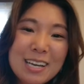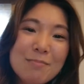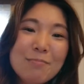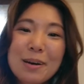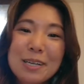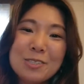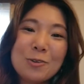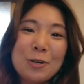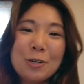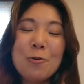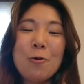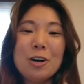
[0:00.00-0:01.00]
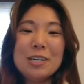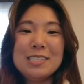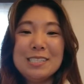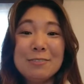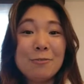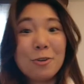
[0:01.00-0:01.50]
mandatory
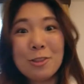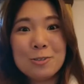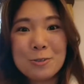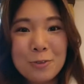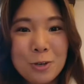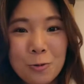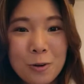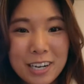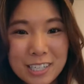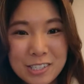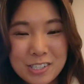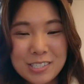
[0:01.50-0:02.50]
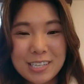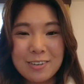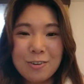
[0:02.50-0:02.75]
quarantine for those of you who are interested,